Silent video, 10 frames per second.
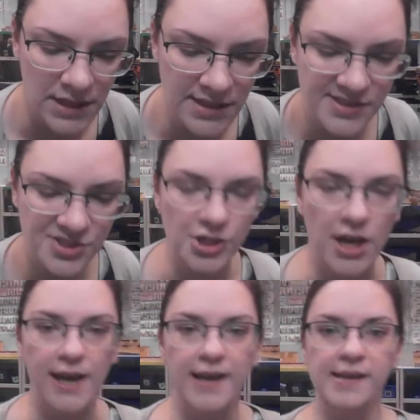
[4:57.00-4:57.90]
Let's
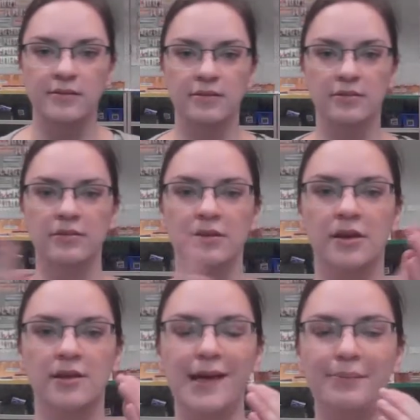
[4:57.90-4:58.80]
try
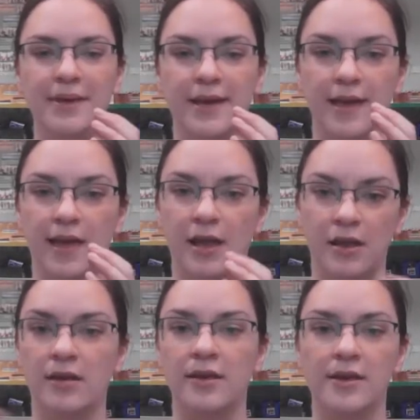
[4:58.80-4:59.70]
clapping again.
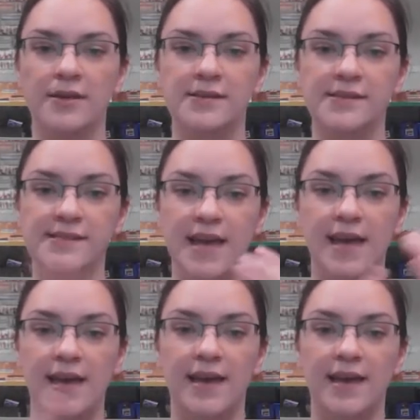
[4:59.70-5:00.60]

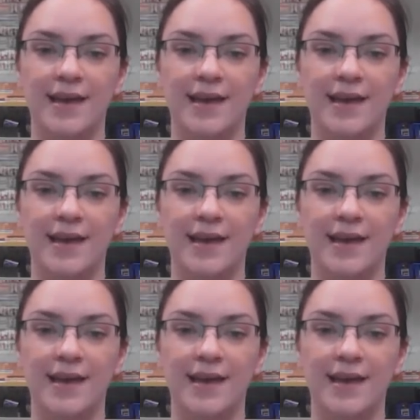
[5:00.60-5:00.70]
Steady